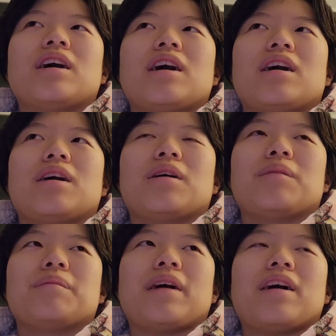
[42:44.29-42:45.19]

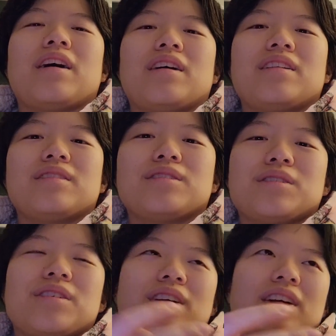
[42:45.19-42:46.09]
And it was
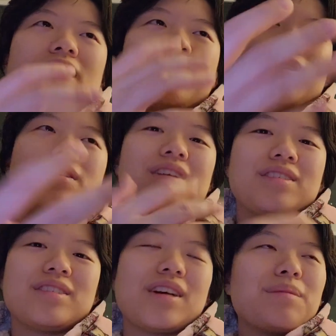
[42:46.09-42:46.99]
so cute. I gave it to her and
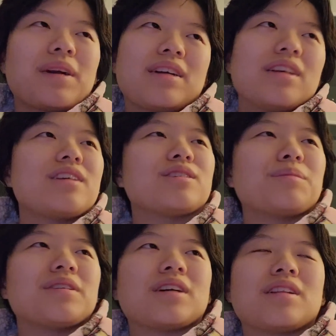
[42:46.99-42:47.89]
she was like, oh my god, thank you so
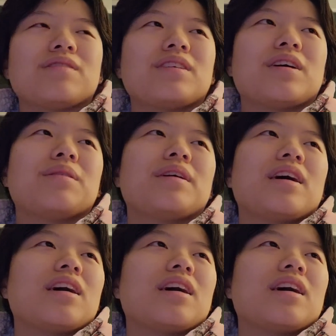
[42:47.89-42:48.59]
much, I love them.